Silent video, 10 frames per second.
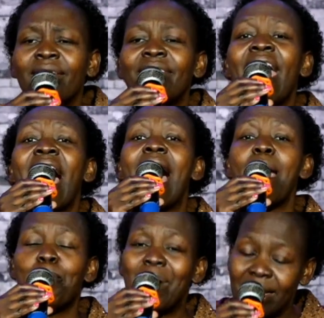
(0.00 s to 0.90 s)
the high
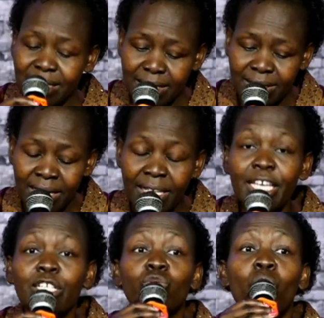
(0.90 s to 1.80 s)
places.
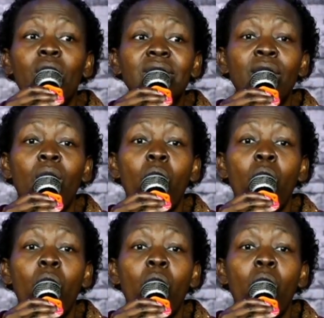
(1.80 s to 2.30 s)
It was